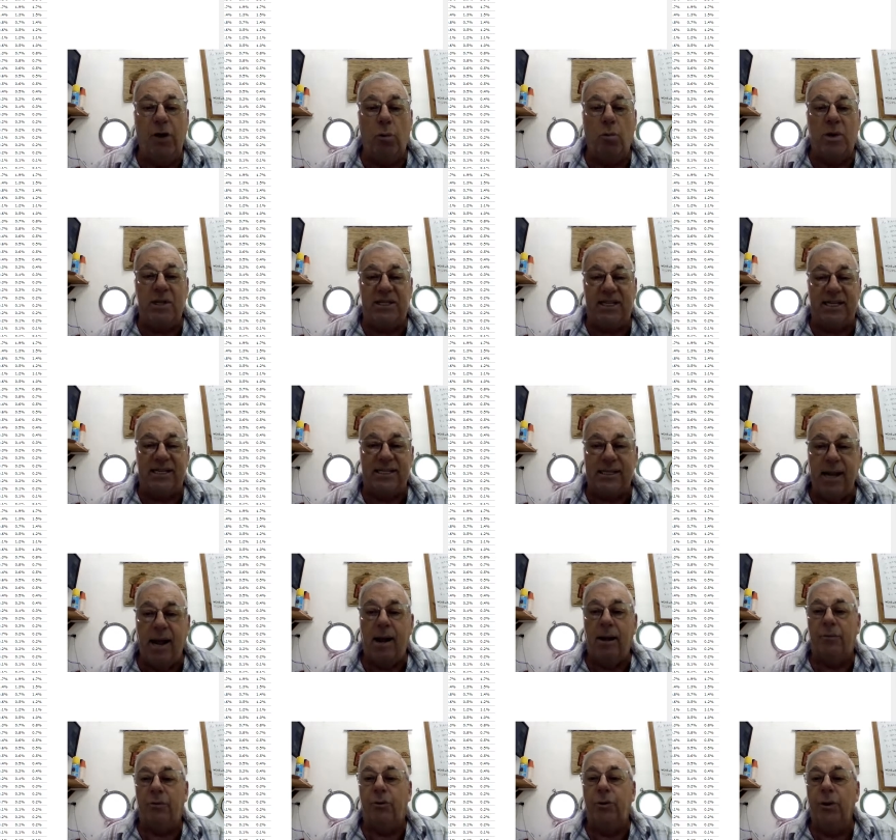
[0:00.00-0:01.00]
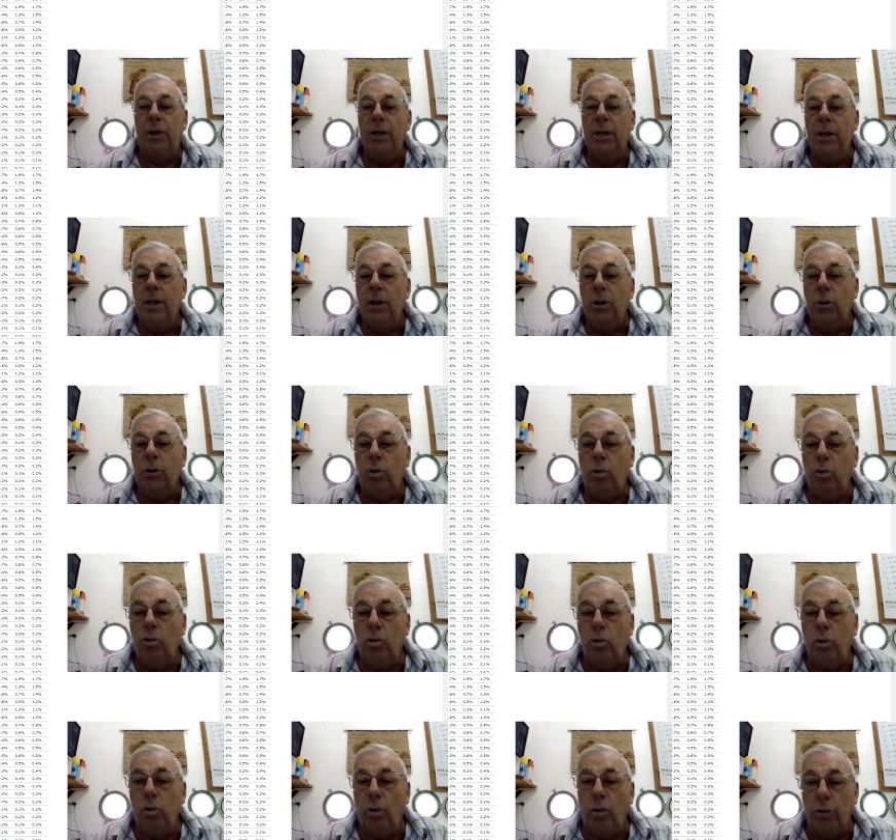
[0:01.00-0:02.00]
when they start,
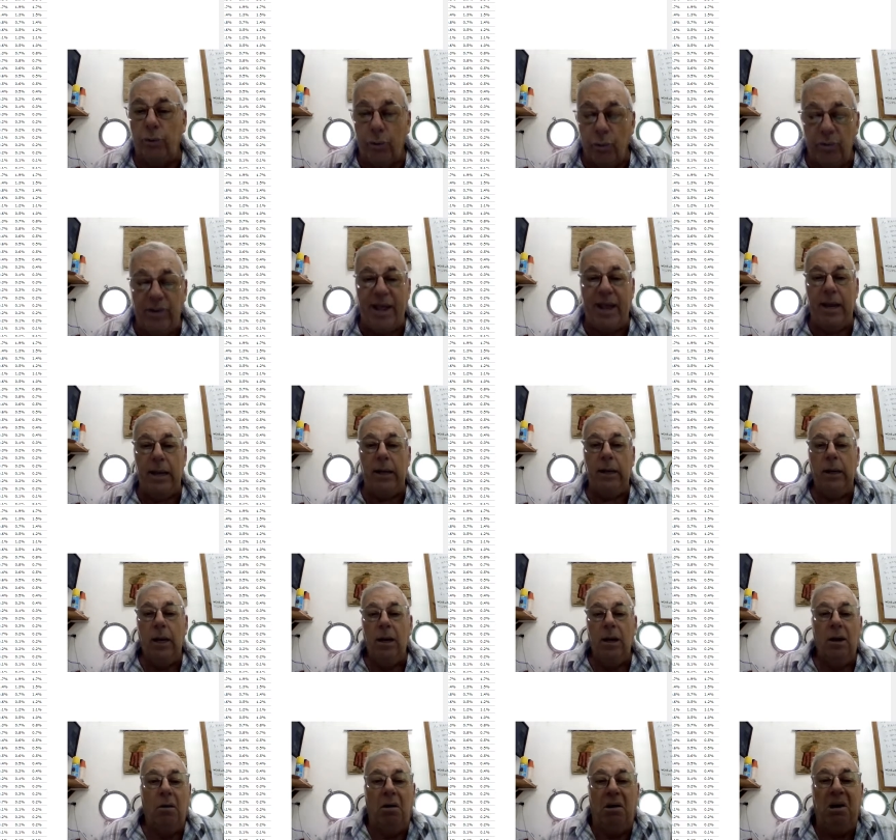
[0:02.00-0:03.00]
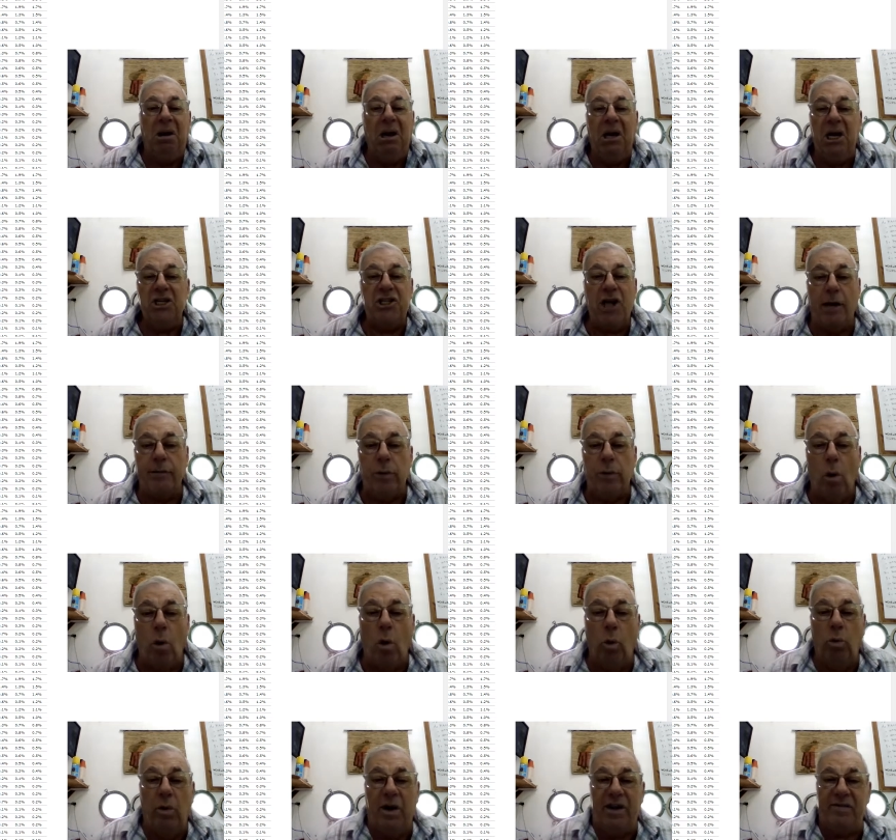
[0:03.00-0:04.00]
to today, English has
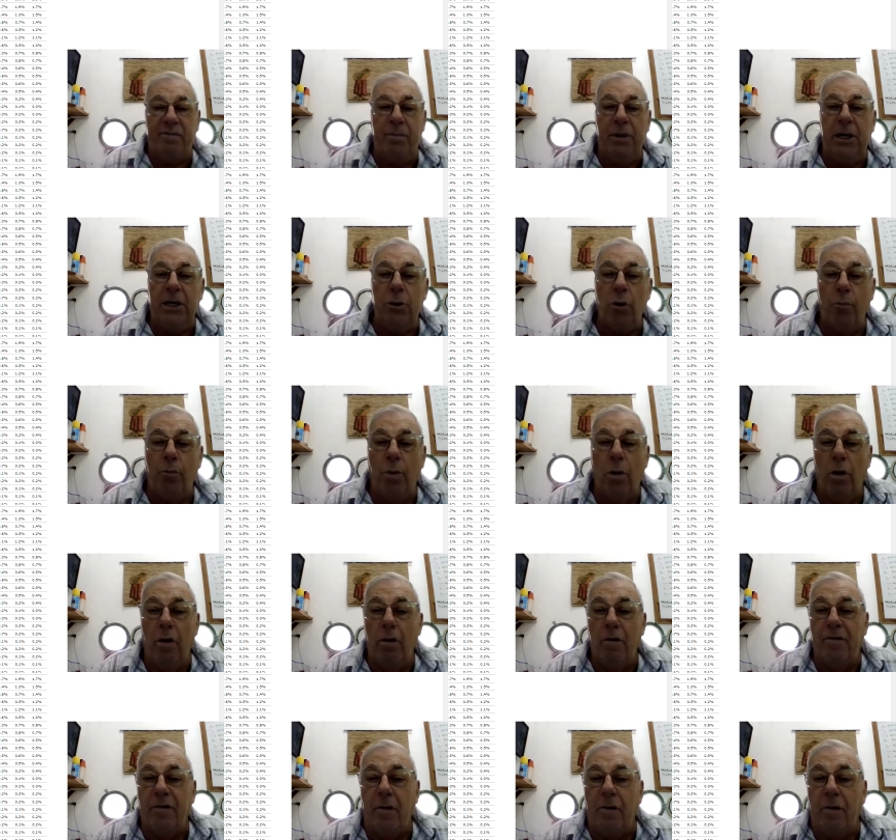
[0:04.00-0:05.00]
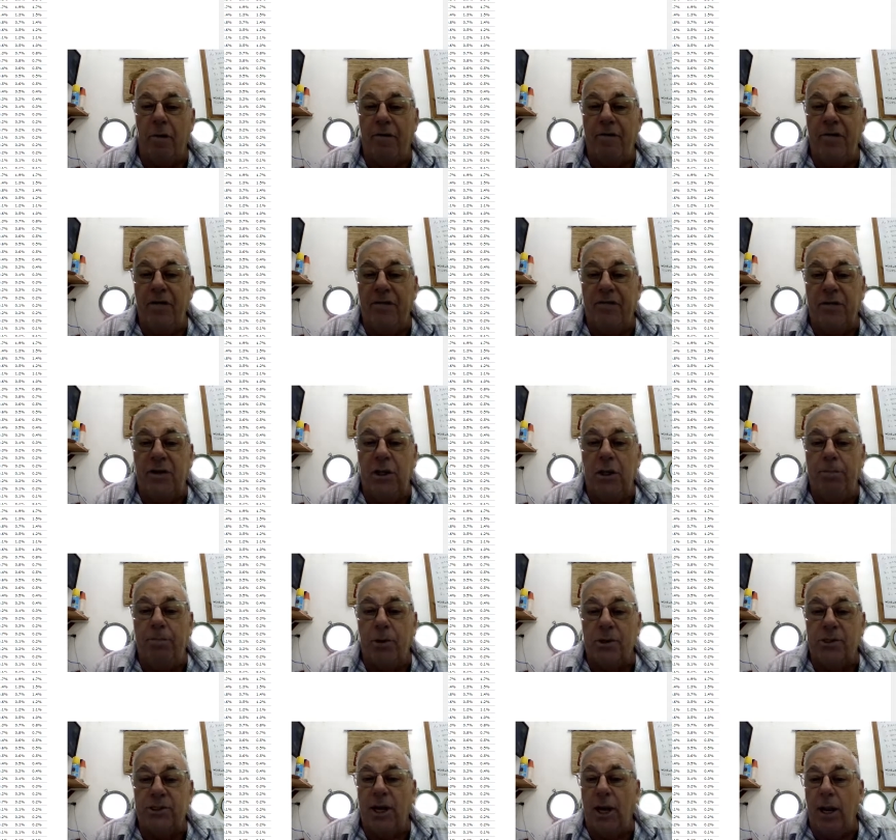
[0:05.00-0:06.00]
always been above
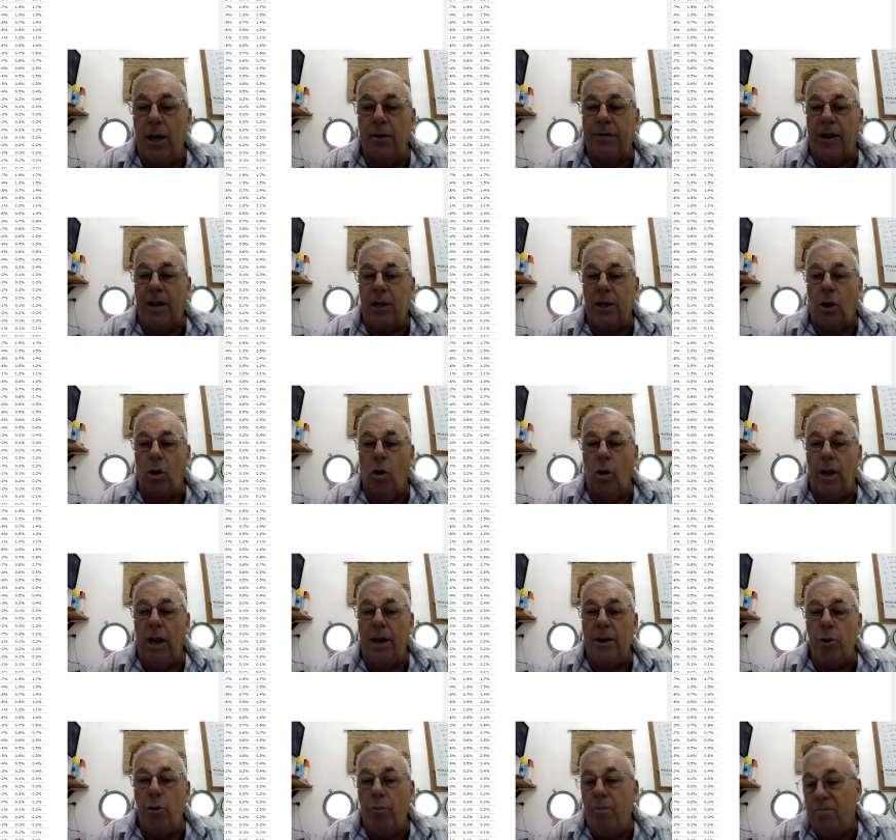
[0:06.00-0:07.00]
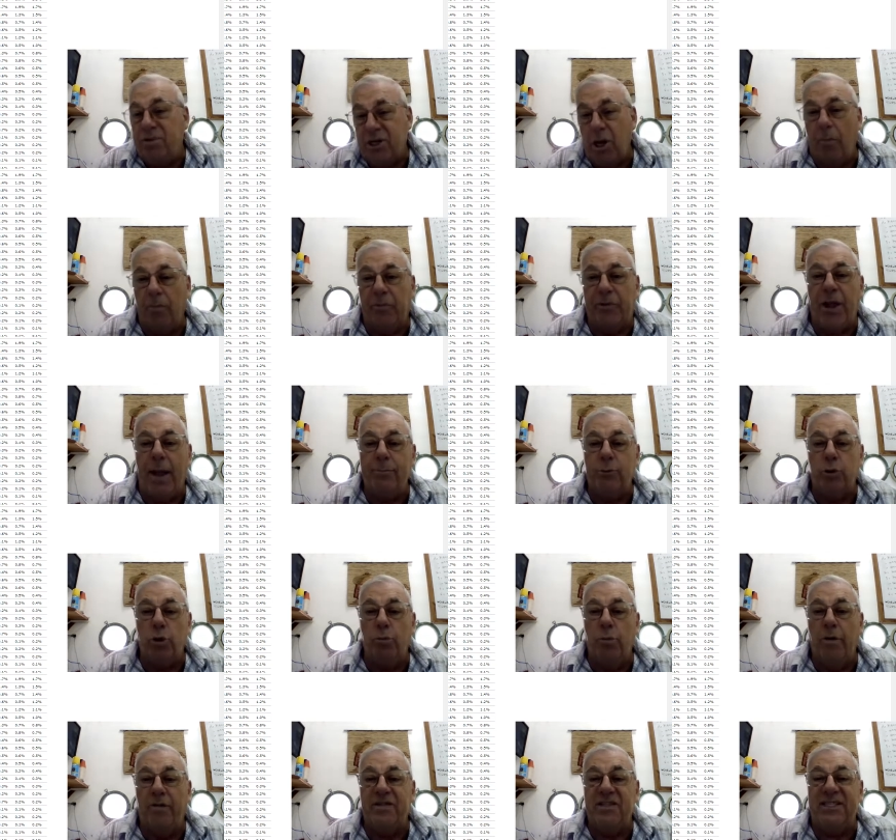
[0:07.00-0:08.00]
50% and sometimes
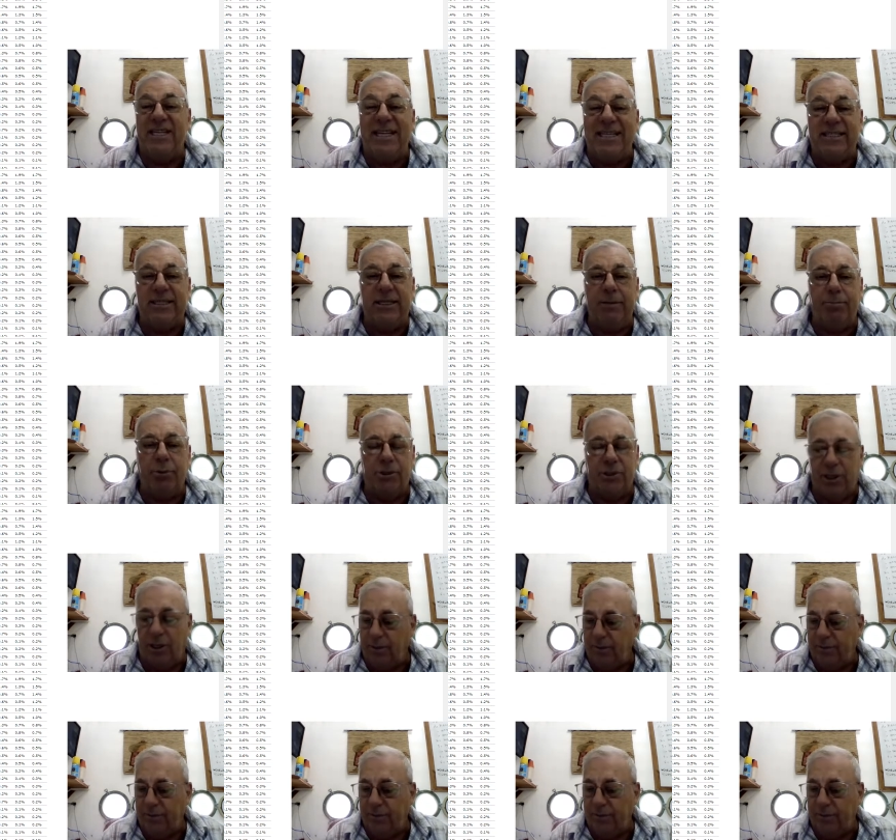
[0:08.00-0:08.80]
above 60%.